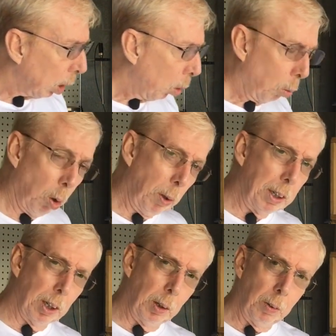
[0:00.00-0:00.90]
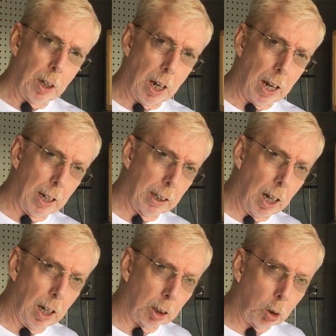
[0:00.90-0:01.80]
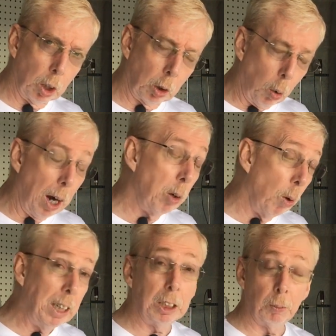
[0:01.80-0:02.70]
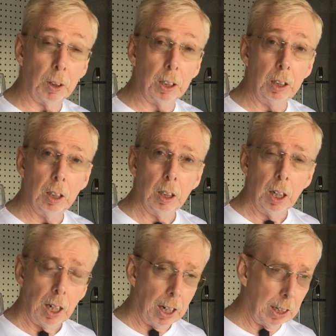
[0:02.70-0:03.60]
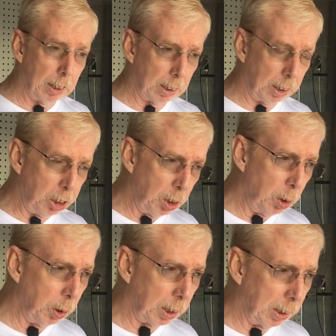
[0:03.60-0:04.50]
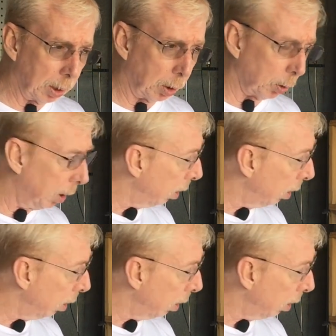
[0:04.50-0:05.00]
what we do, and quite wastefully, it is a huge industry.